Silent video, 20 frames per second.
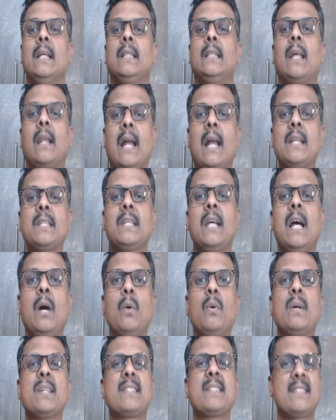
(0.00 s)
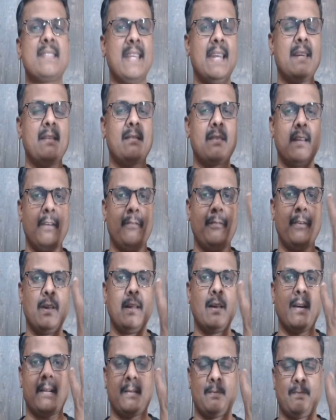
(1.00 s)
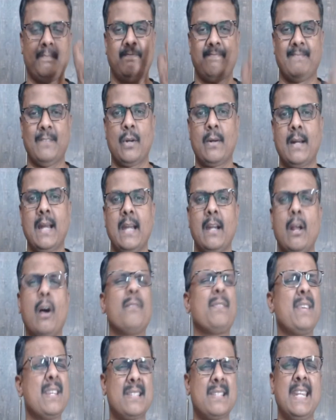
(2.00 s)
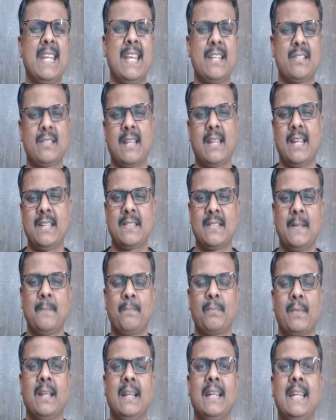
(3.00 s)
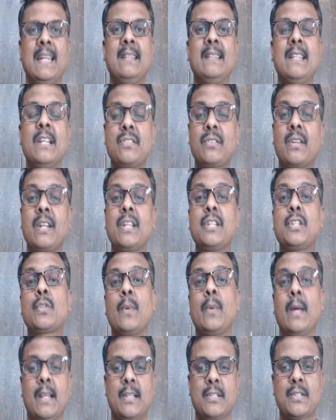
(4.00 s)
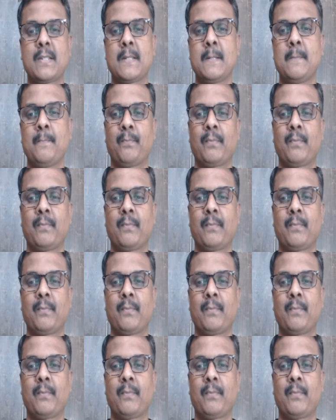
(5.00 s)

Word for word: The Raja was the central figure. Alright. Obviously, yes guys. In this rituals.